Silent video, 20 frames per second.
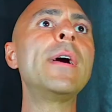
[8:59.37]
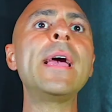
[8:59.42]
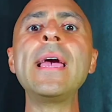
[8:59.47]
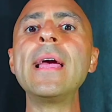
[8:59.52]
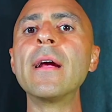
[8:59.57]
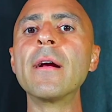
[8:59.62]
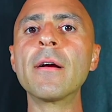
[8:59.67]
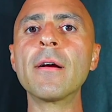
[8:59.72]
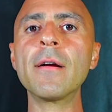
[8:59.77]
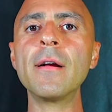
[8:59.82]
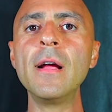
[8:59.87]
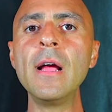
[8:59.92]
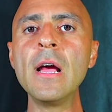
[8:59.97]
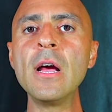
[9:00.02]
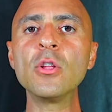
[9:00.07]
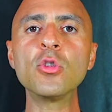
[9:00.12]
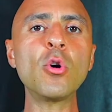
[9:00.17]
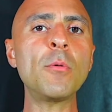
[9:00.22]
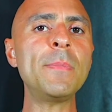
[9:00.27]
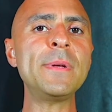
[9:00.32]
hair,
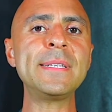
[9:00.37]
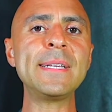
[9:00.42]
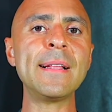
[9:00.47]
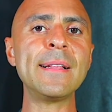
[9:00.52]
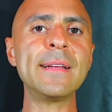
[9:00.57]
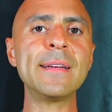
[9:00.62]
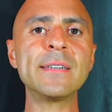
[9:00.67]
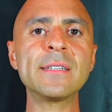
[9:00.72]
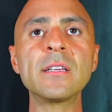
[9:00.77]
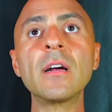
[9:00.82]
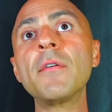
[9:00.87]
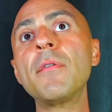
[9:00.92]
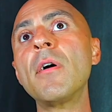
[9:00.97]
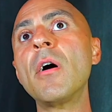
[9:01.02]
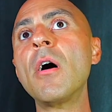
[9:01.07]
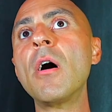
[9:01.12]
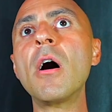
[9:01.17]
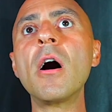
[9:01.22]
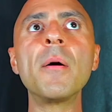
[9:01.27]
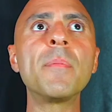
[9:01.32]
don't be telling yourself,
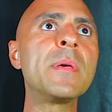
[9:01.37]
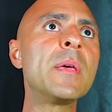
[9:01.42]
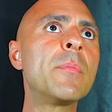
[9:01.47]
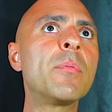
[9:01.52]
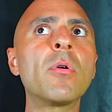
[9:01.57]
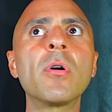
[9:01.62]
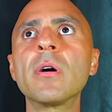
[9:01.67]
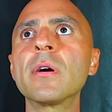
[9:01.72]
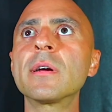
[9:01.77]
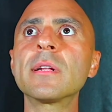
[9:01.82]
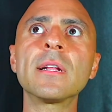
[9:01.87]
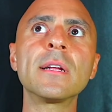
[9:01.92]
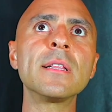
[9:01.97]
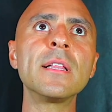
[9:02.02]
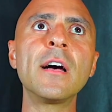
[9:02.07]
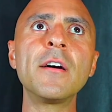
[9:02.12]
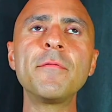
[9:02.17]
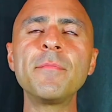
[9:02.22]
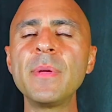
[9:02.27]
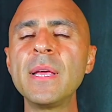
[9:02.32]
oh, people aren't gonna
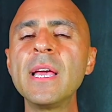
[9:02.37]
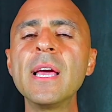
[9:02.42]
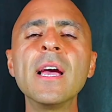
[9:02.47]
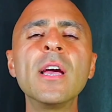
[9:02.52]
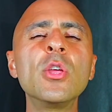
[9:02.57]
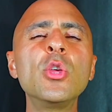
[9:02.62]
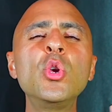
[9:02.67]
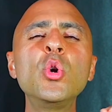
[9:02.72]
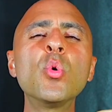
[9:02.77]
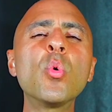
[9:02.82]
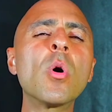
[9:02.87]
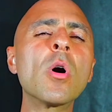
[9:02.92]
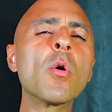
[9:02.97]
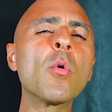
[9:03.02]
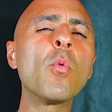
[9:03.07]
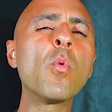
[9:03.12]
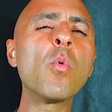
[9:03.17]
love me. You are a